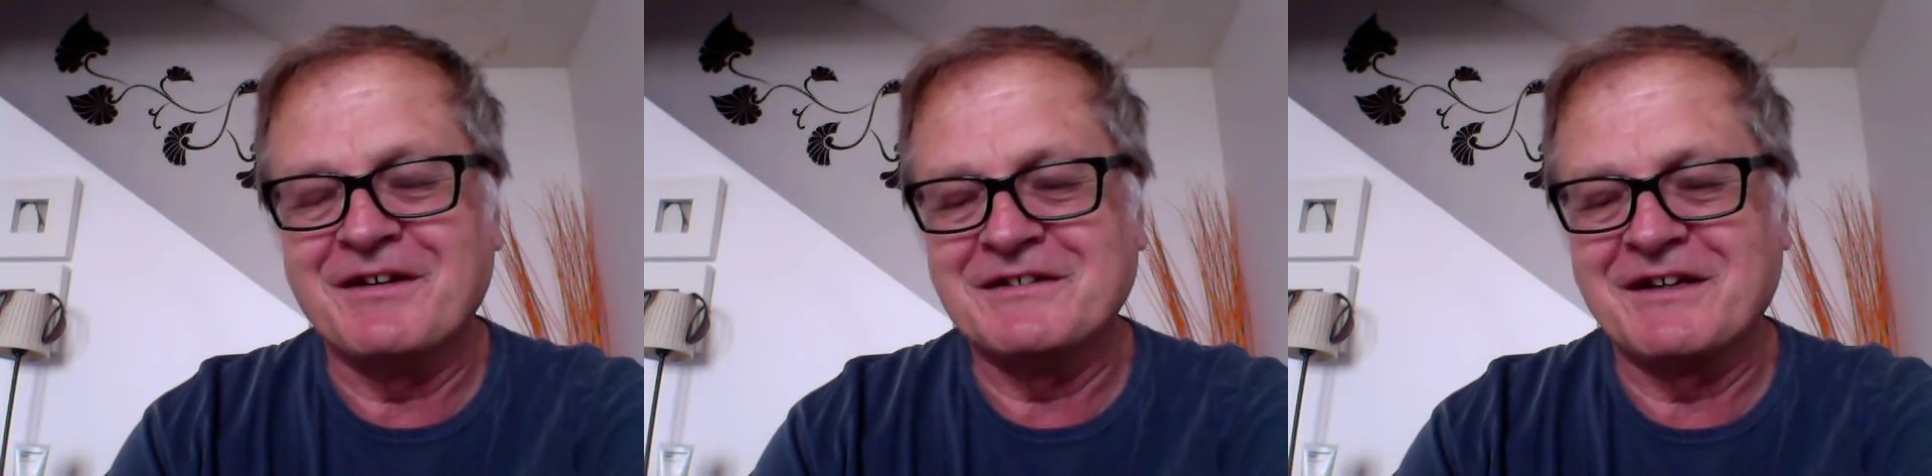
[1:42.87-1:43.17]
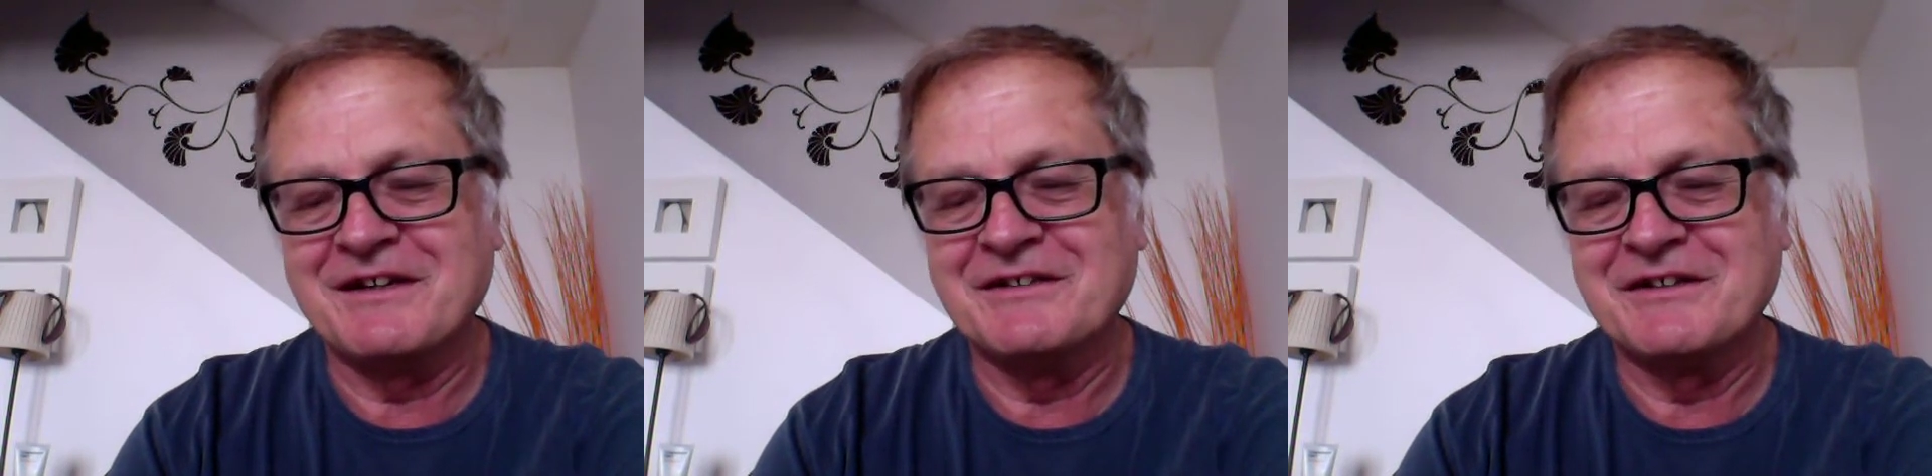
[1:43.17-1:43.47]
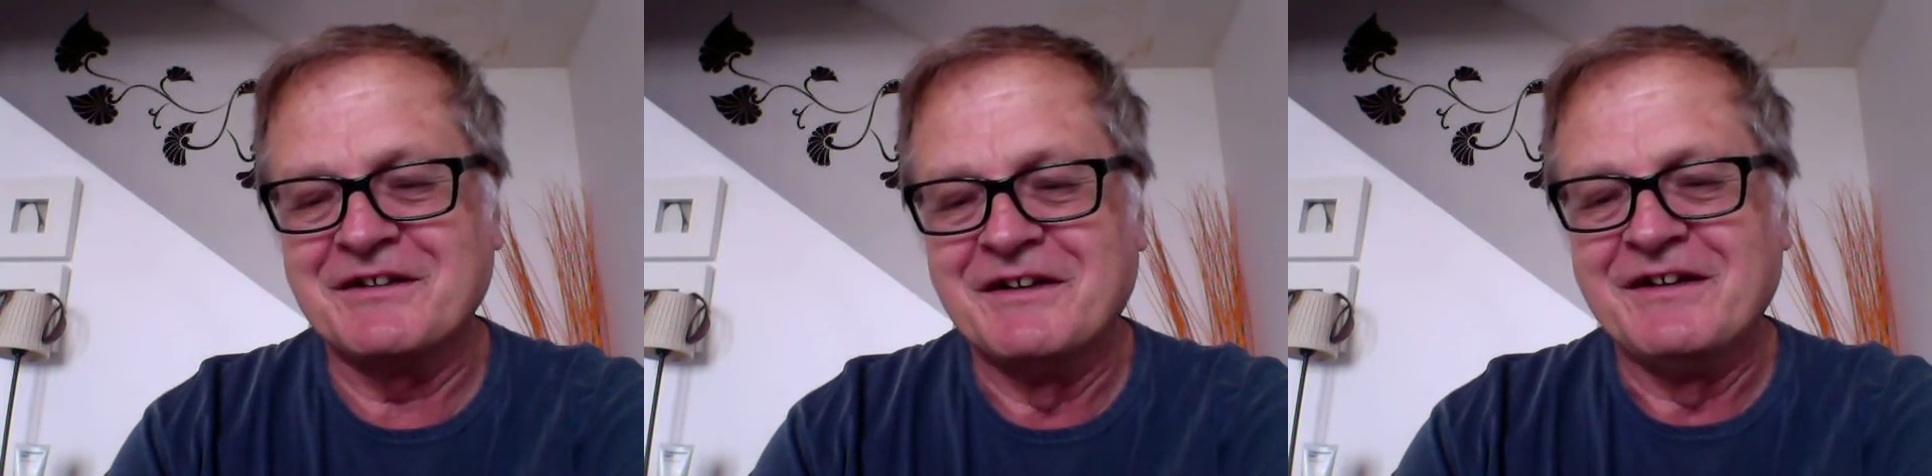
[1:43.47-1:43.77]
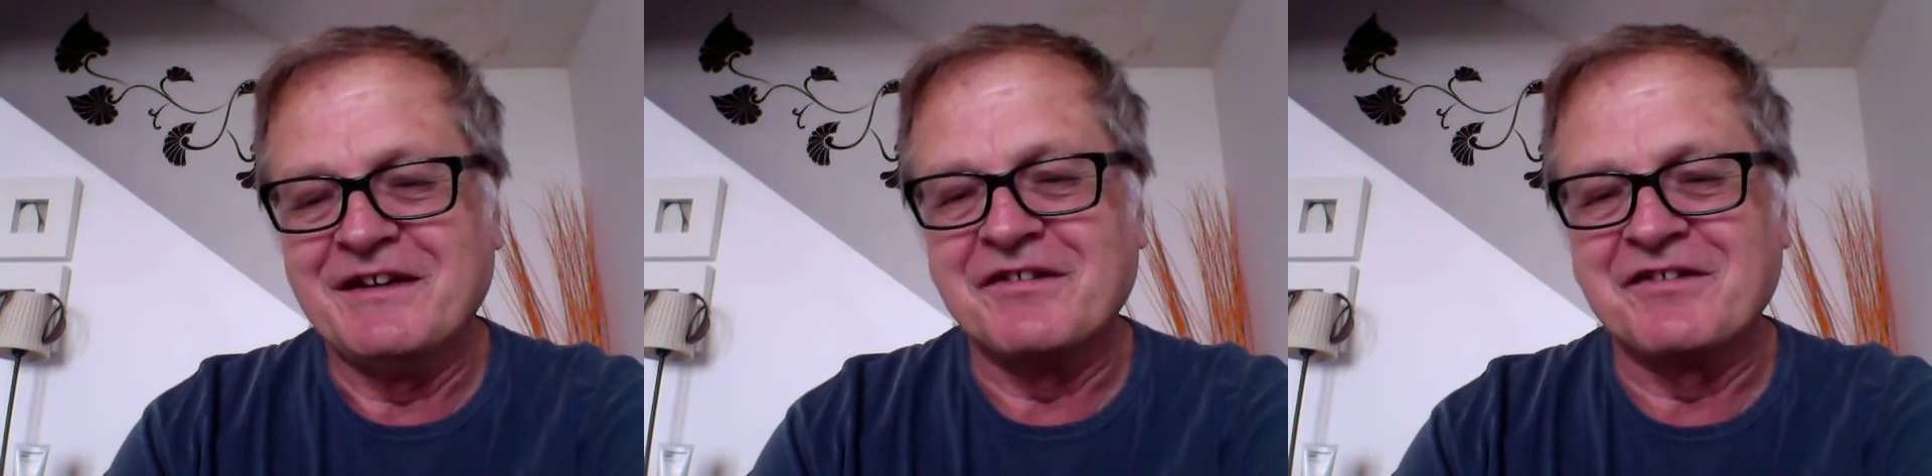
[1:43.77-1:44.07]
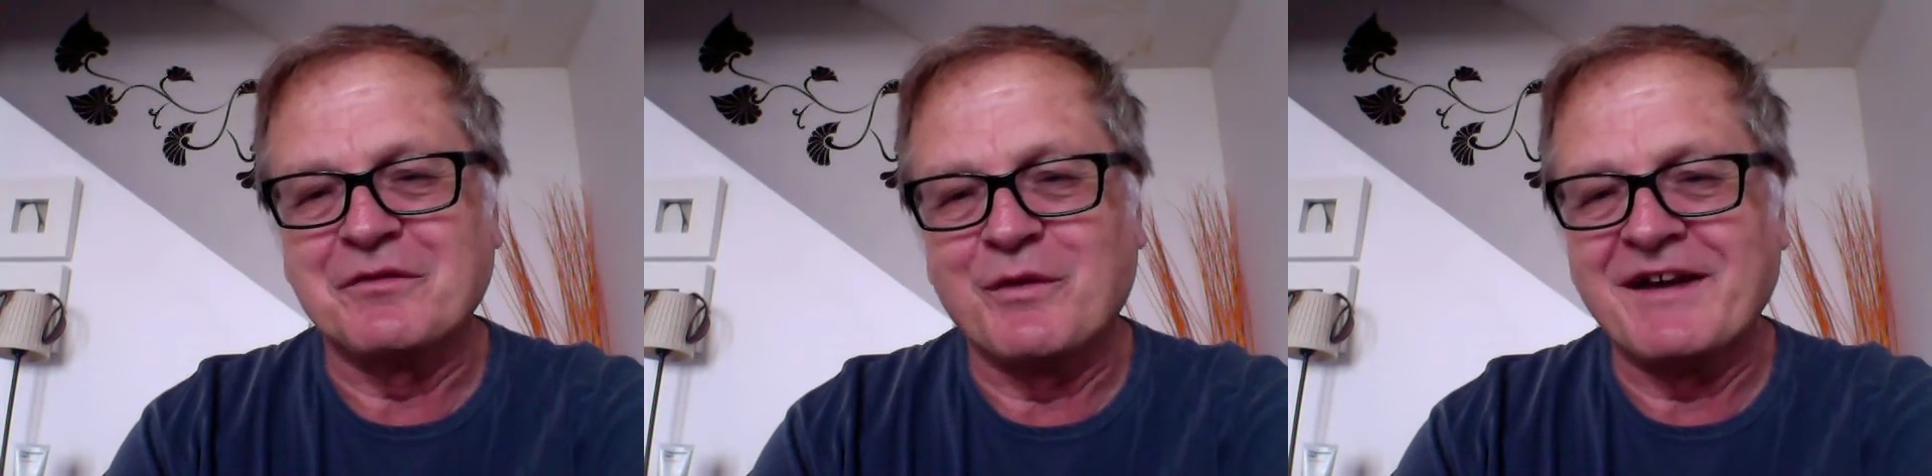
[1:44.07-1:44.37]
education is
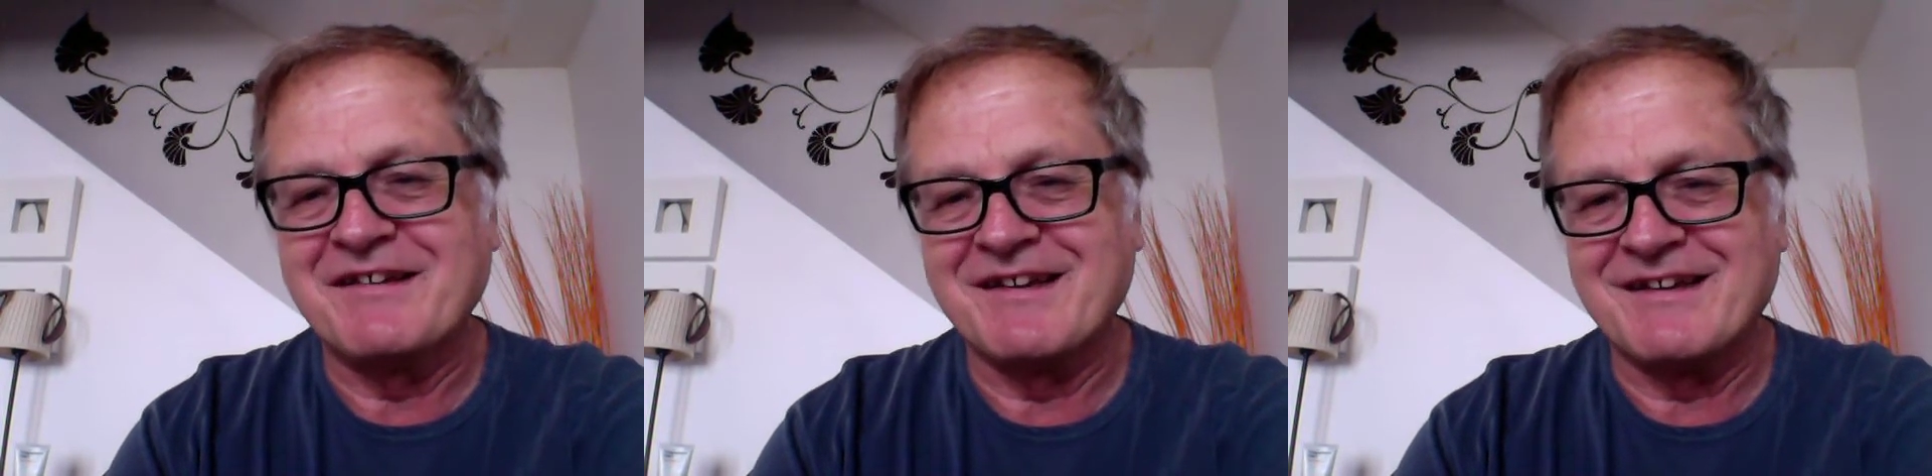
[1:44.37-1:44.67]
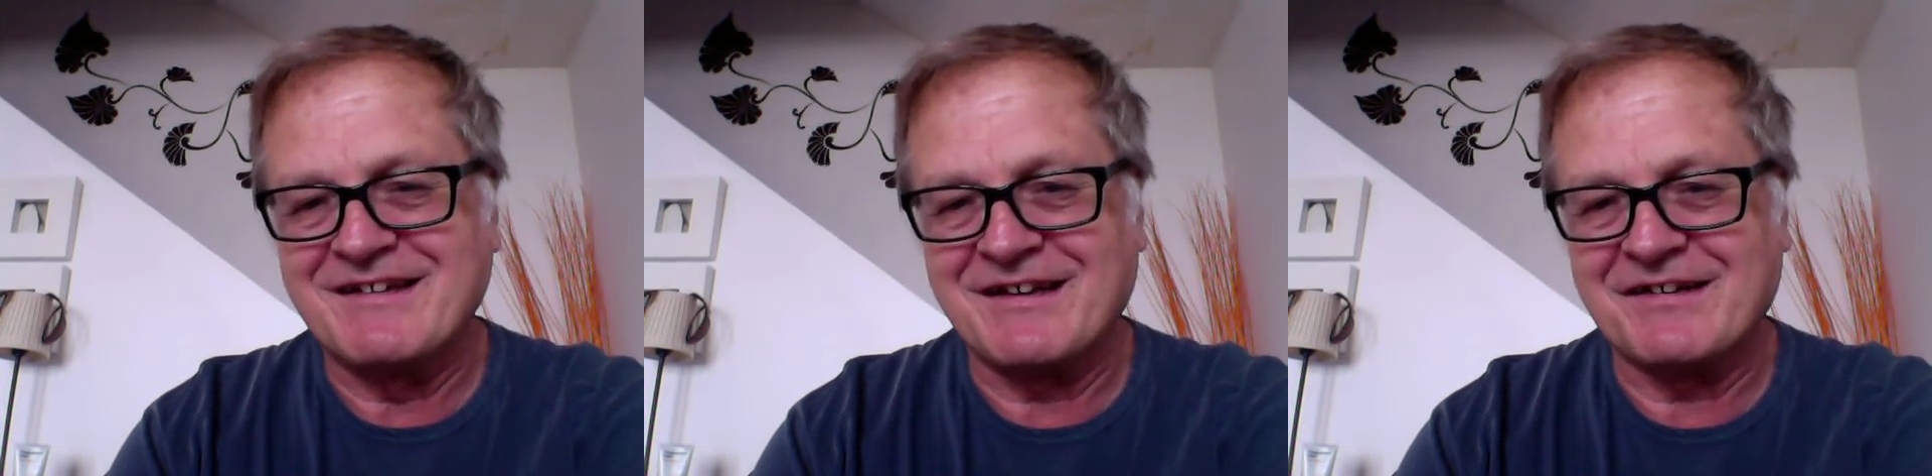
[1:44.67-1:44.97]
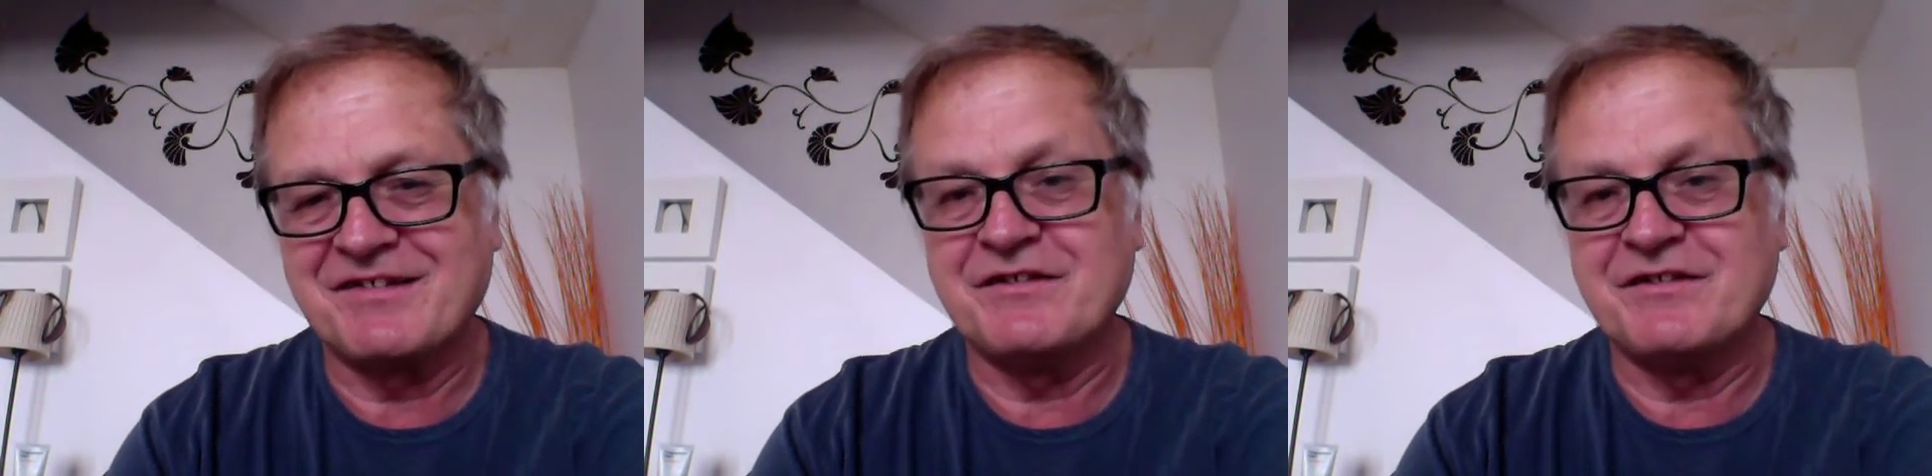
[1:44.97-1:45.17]
to write to the test.